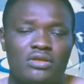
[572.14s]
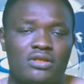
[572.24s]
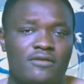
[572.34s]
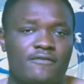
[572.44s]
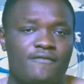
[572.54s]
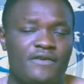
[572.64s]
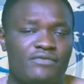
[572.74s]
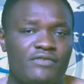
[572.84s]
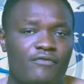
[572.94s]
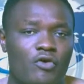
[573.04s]
the
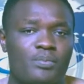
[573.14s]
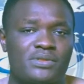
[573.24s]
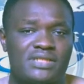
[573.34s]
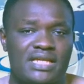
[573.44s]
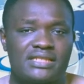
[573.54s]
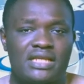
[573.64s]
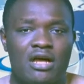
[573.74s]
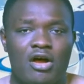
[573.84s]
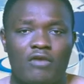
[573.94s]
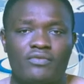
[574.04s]
54%
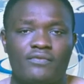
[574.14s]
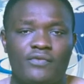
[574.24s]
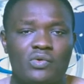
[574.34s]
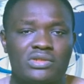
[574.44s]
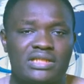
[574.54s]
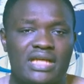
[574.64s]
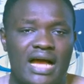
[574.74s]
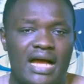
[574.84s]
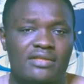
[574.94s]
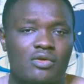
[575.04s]
of the vote and
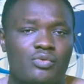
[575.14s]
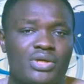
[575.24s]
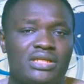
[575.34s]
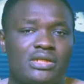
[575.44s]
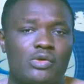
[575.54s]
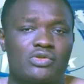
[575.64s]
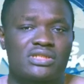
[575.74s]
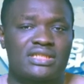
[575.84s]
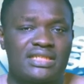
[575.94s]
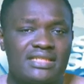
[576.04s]
had already
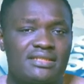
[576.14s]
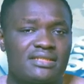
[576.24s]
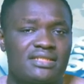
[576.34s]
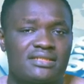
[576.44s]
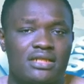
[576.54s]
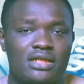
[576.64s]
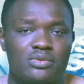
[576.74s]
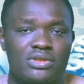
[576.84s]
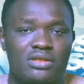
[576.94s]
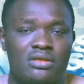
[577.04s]
lost key cities
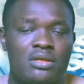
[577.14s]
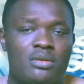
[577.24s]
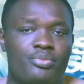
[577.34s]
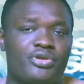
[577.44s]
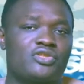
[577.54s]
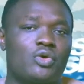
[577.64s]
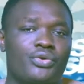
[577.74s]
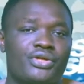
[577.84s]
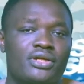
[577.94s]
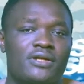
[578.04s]
including
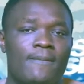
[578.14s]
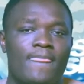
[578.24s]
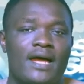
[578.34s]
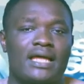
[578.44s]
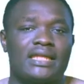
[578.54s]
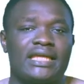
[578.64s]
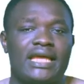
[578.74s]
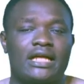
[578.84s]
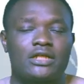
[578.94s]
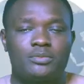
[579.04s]
Pretoria and the
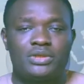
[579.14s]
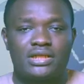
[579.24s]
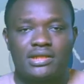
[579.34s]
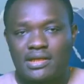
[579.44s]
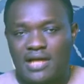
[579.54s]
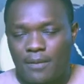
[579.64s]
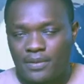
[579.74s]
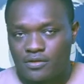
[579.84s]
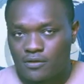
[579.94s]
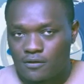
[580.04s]
economic
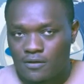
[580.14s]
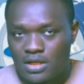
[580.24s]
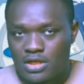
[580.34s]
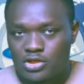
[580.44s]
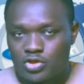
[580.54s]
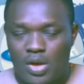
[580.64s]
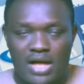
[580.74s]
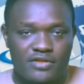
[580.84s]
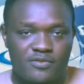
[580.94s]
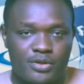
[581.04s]
capital
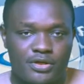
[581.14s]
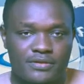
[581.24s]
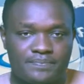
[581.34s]
Johannesburg.